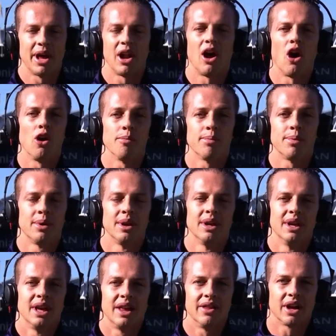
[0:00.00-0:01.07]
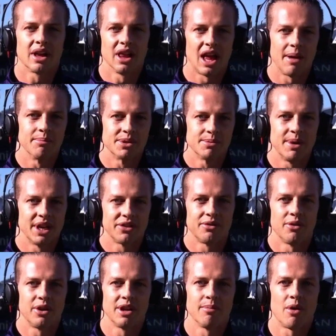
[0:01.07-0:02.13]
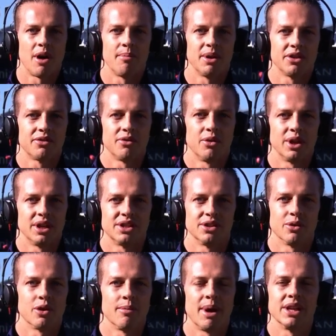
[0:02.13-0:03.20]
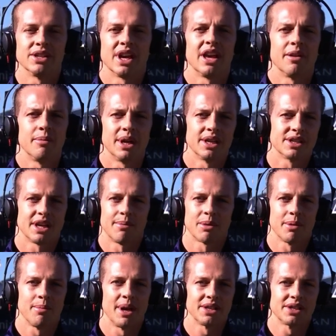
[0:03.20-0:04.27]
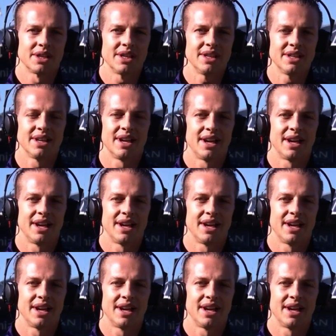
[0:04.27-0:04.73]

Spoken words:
I hope the club's best footy and my best footy still remains ahead of me in some capacity.